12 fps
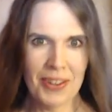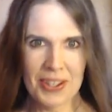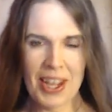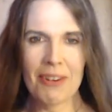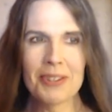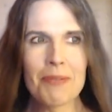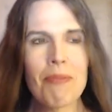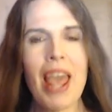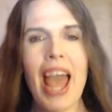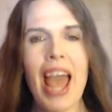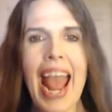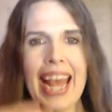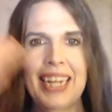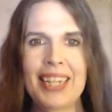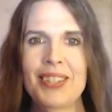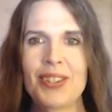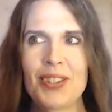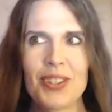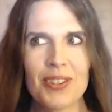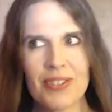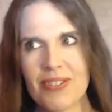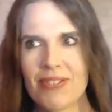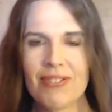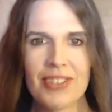out and
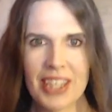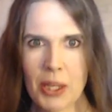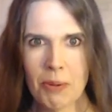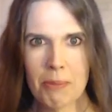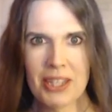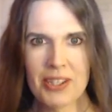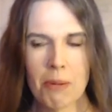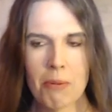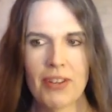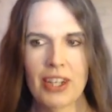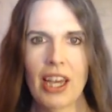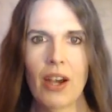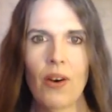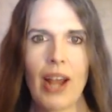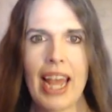see you in a Beat Saber video,